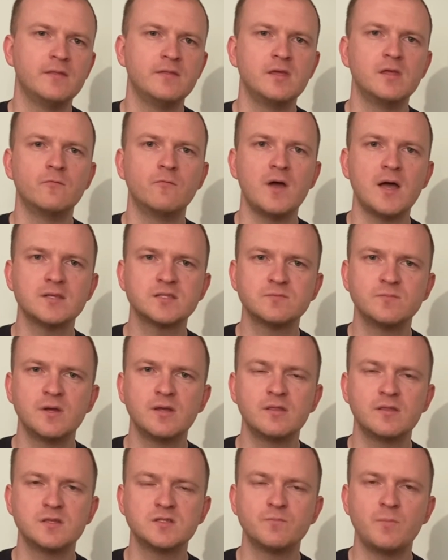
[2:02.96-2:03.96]
the
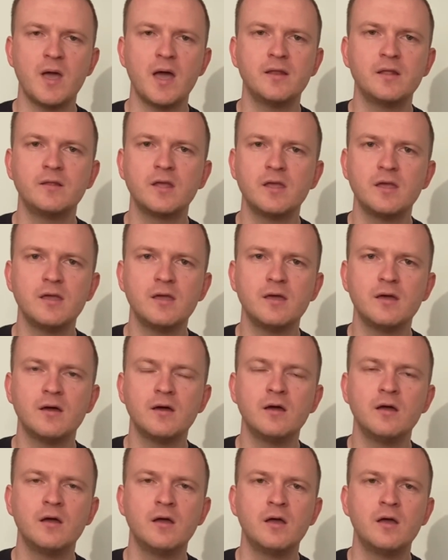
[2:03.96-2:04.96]
investment, the spending
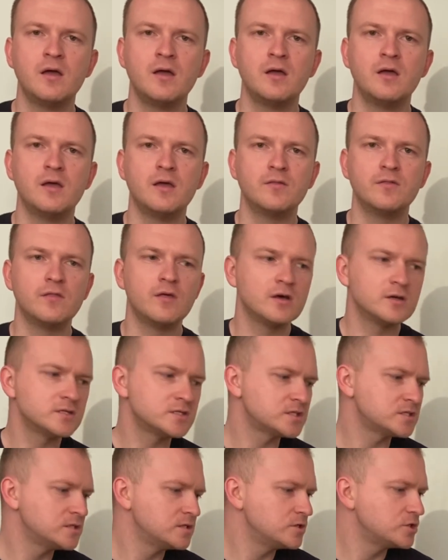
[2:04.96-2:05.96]
here, and
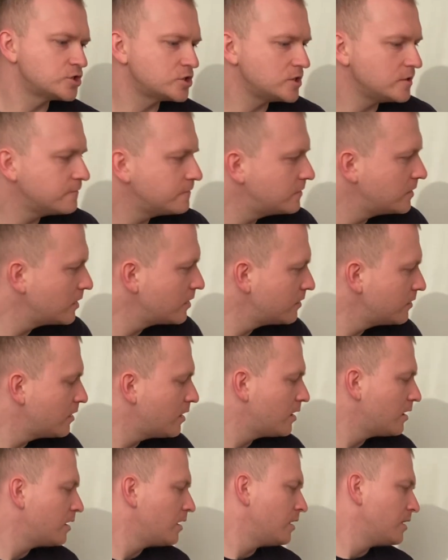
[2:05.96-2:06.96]
thus
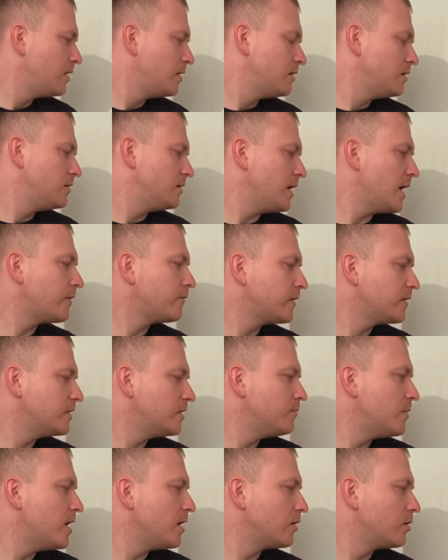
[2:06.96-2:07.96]
shifting aggregate
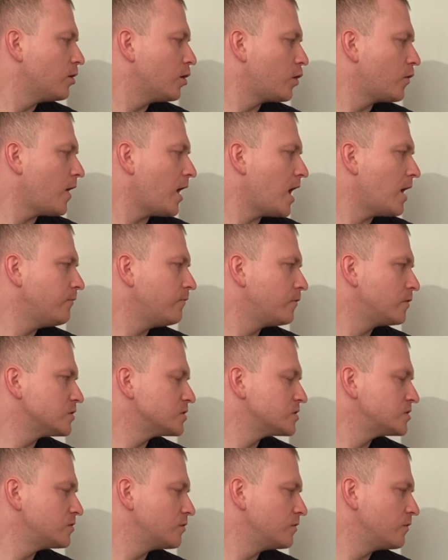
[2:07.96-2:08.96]
demand curve
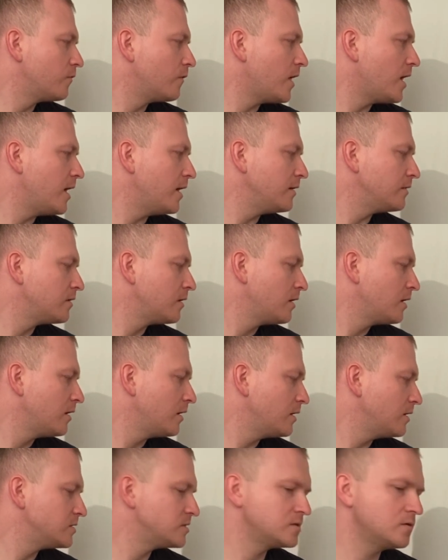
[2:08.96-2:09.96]
upwards to the right.
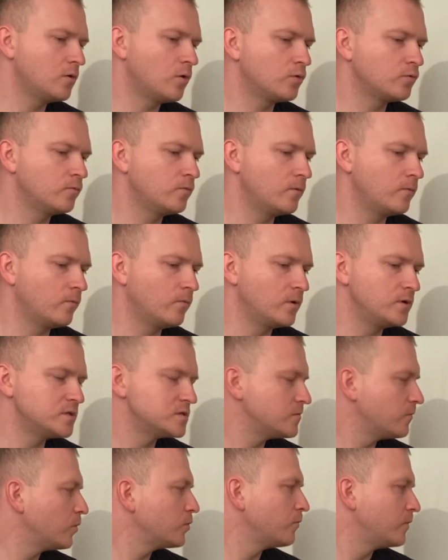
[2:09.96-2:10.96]
It's what
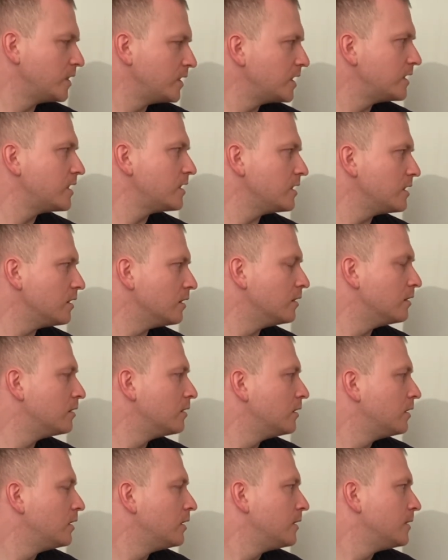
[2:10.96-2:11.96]
we need here.
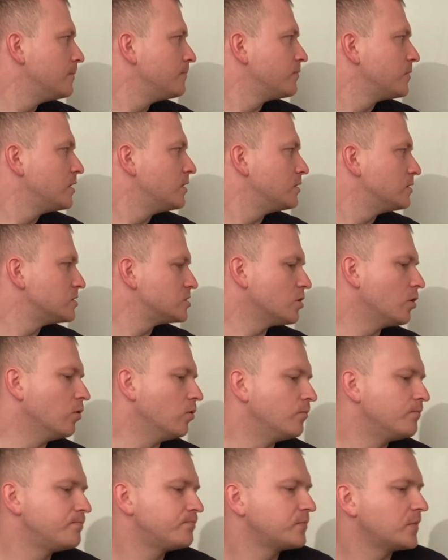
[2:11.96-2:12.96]

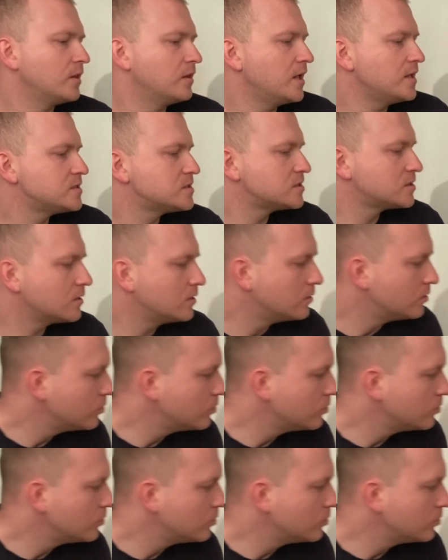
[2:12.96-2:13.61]
So let's